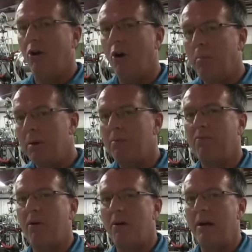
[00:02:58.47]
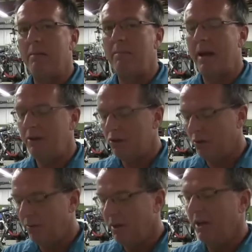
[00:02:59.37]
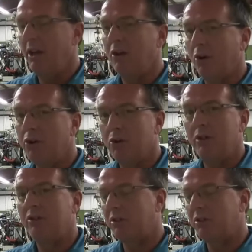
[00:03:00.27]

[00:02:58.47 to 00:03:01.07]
open up the FAR/AIM manual, and go through it